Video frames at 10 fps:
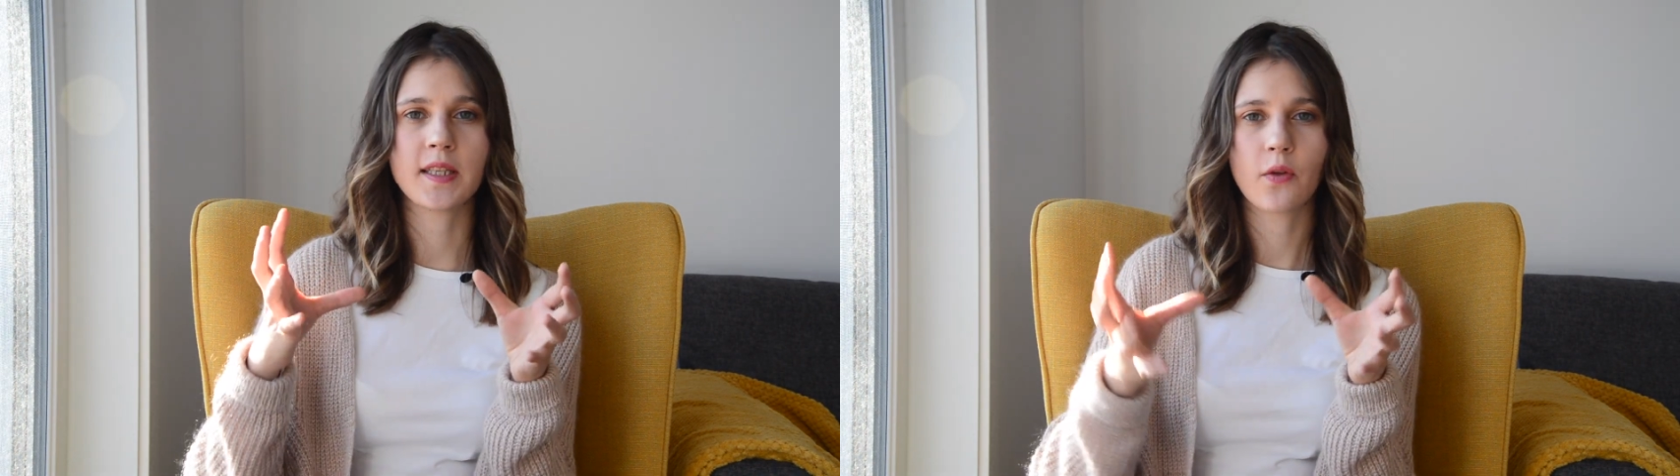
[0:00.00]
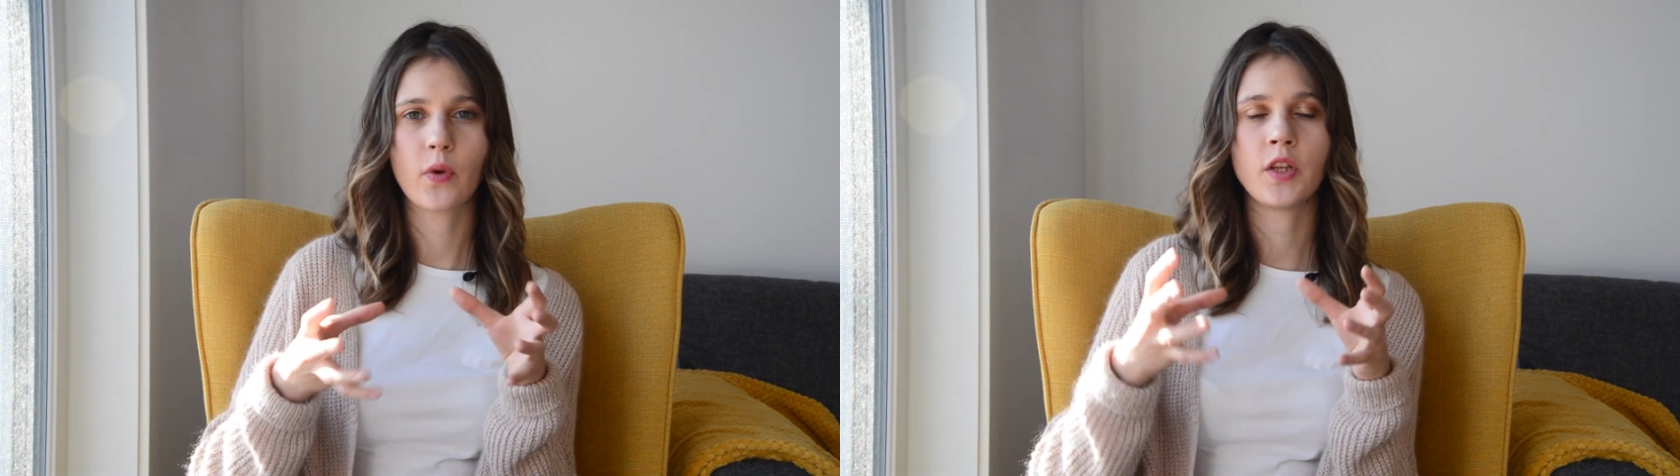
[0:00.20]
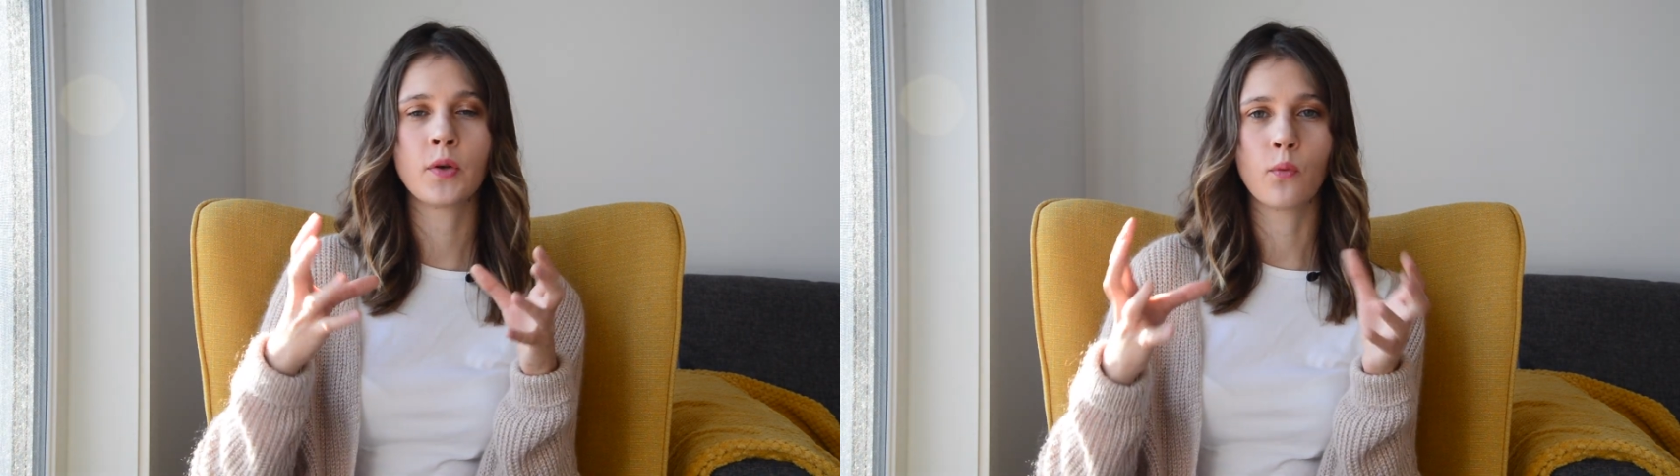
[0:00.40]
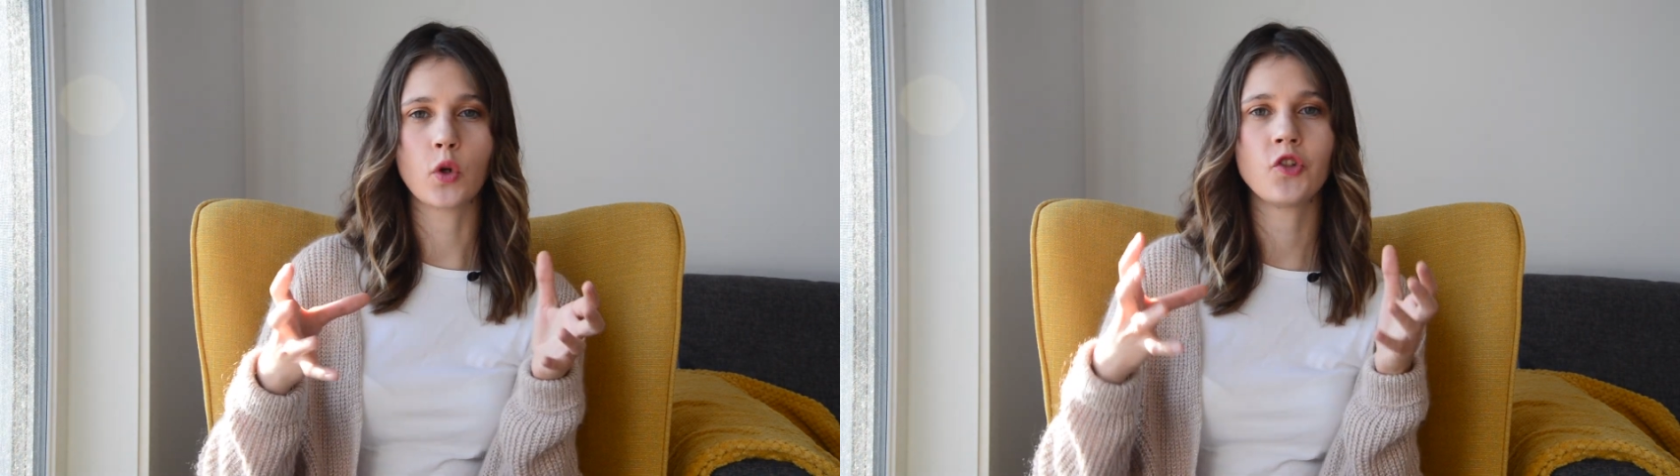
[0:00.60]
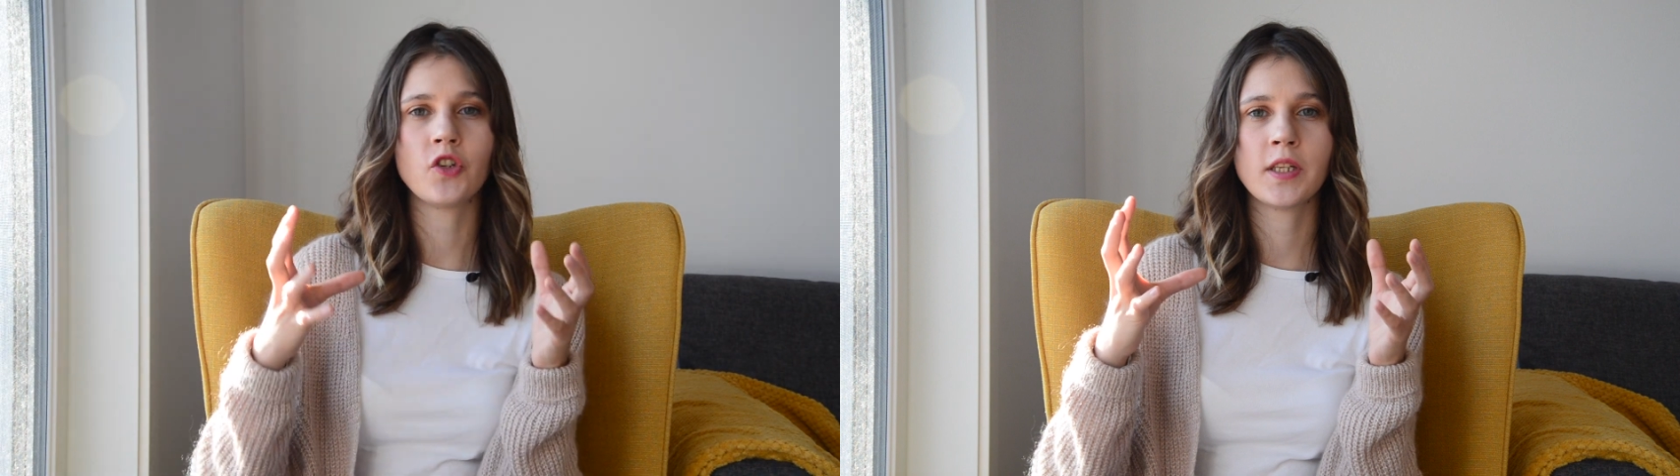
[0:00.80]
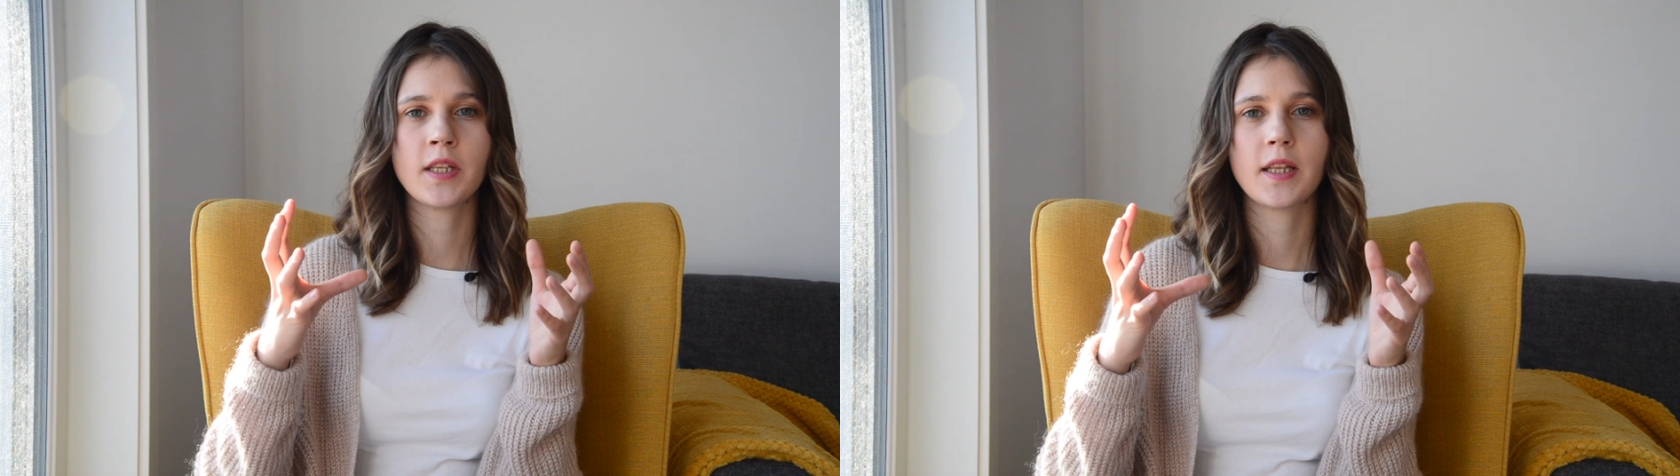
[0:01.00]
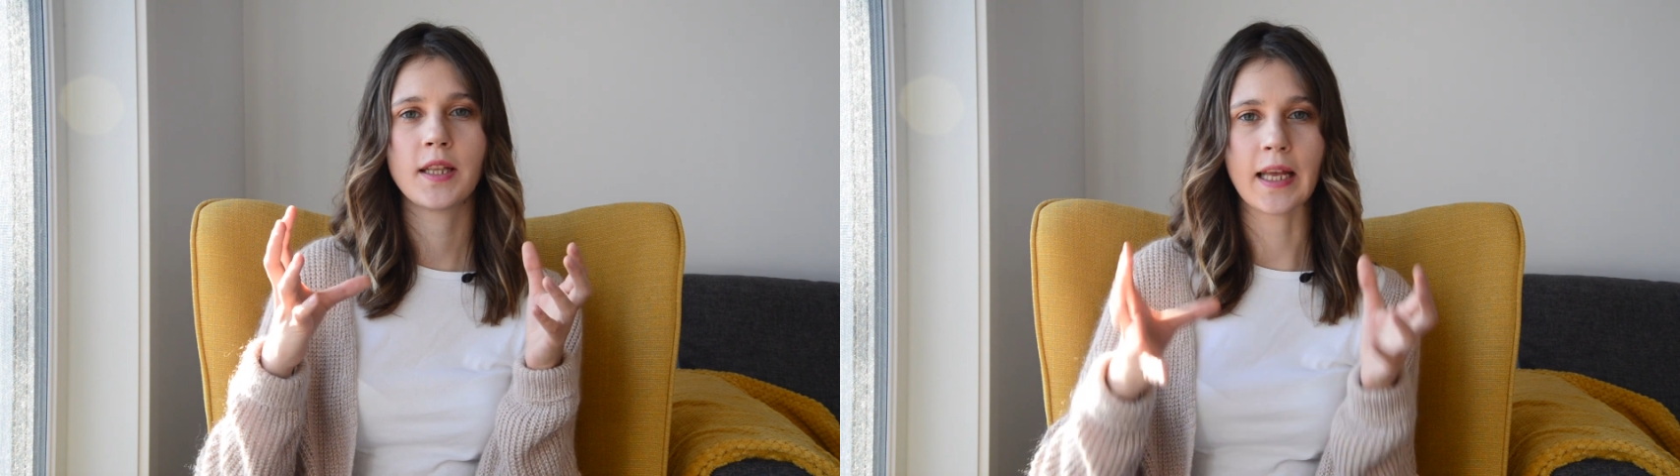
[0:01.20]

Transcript: that when you're watching